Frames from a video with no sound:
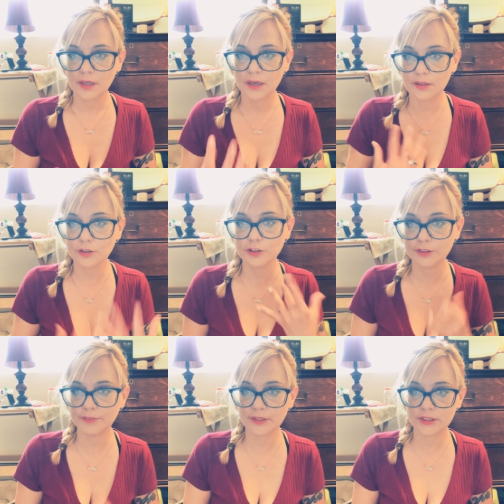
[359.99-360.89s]
a
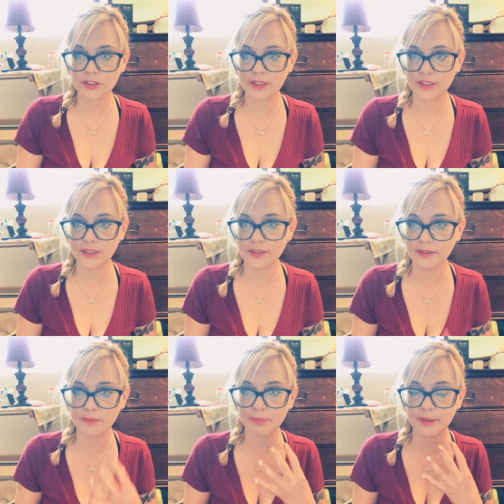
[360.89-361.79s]
crucifixion
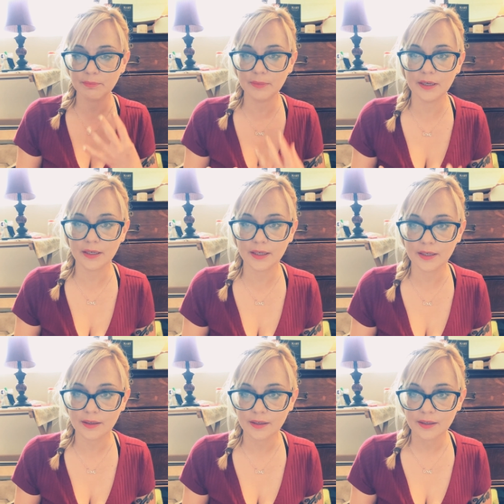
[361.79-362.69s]
or be murdered